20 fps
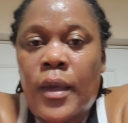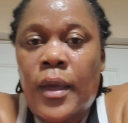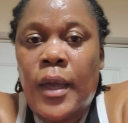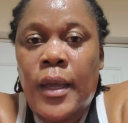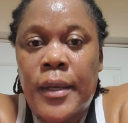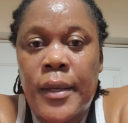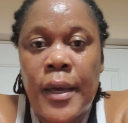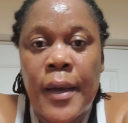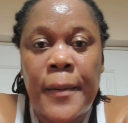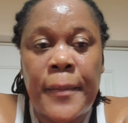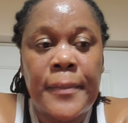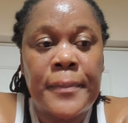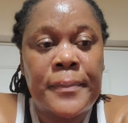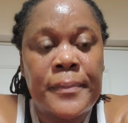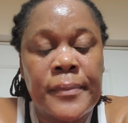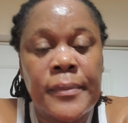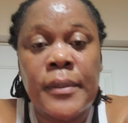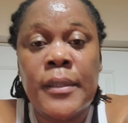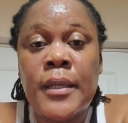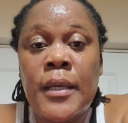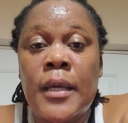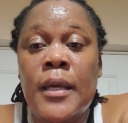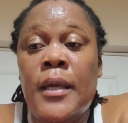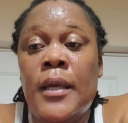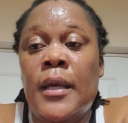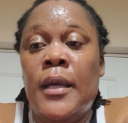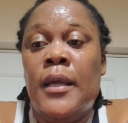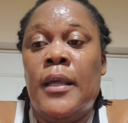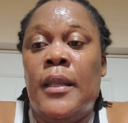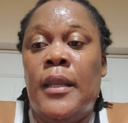and um,
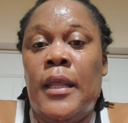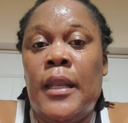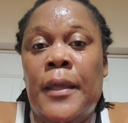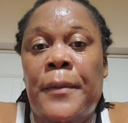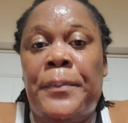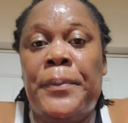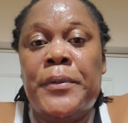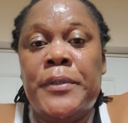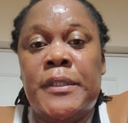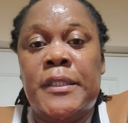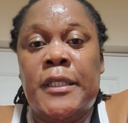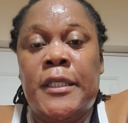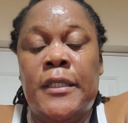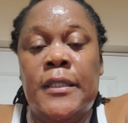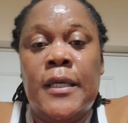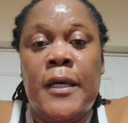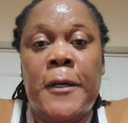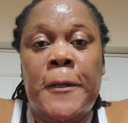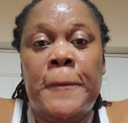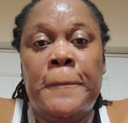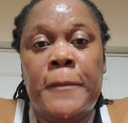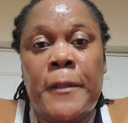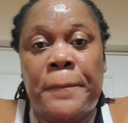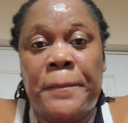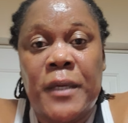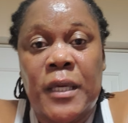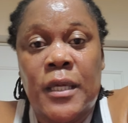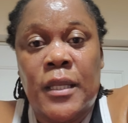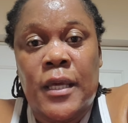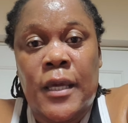then I put in um, the
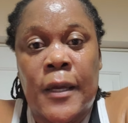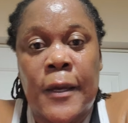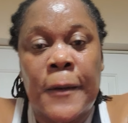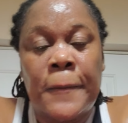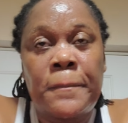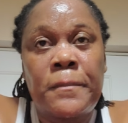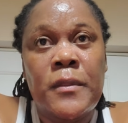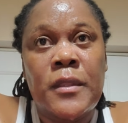PDM,